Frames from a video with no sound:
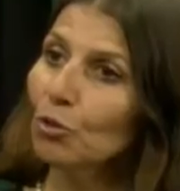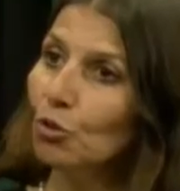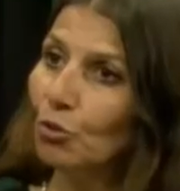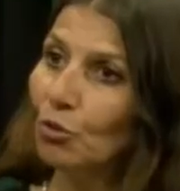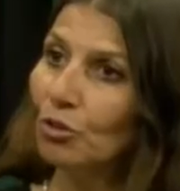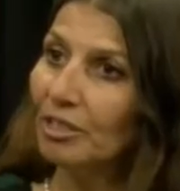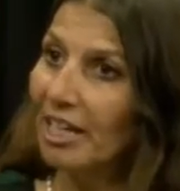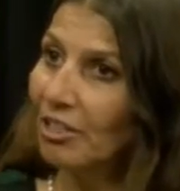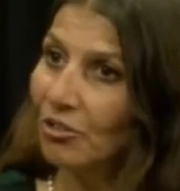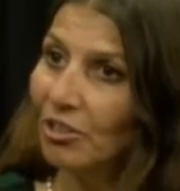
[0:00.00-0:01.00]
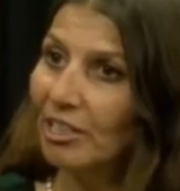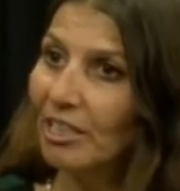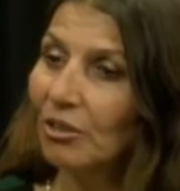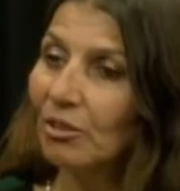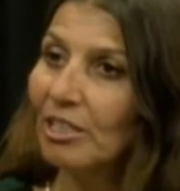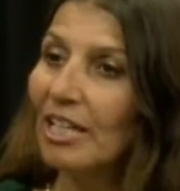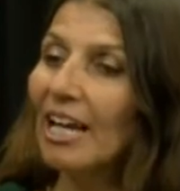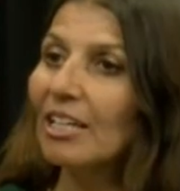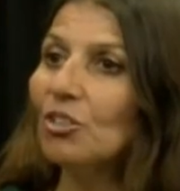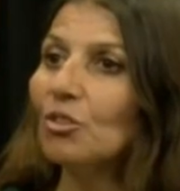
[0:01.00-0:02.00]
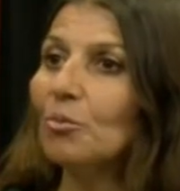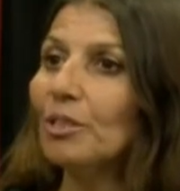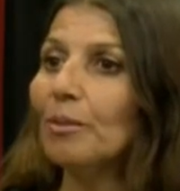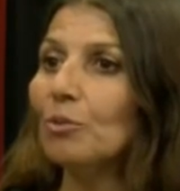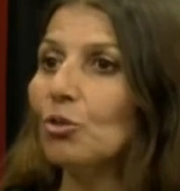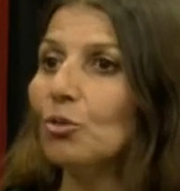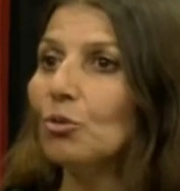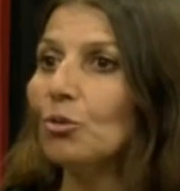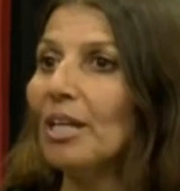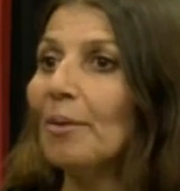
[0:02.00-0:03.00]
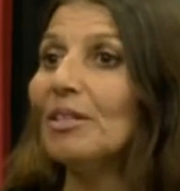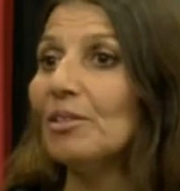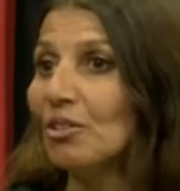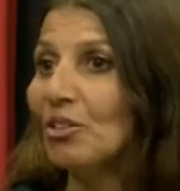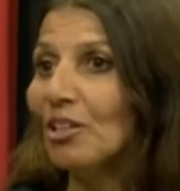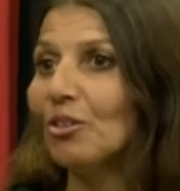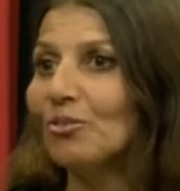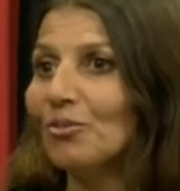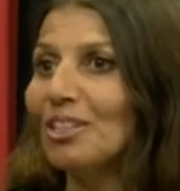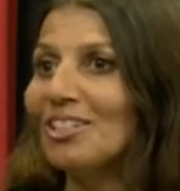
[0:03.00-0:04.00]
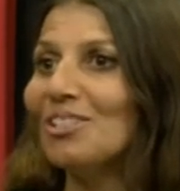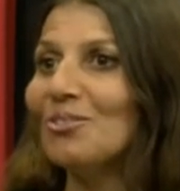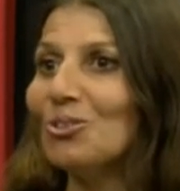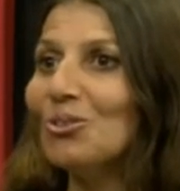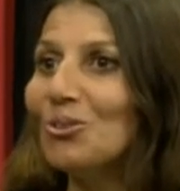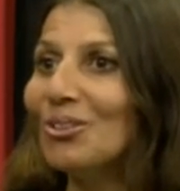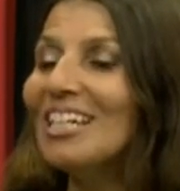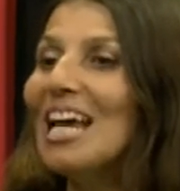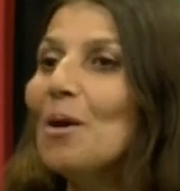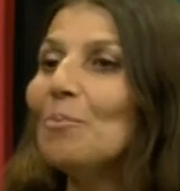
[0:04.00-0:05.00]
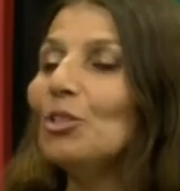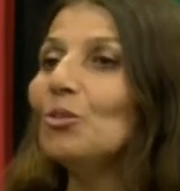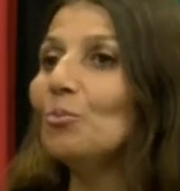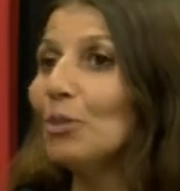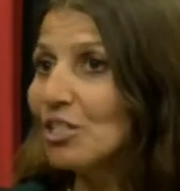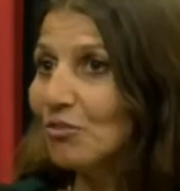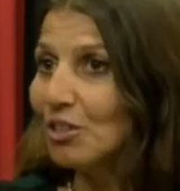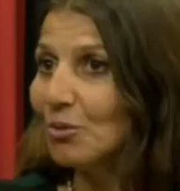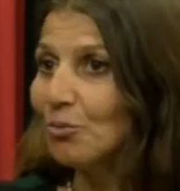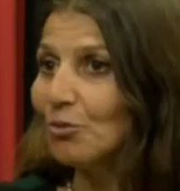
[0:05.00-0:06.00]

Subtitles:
children naturally and healthily. How did you bring up your children? I mean, they're still children, but you breastfed them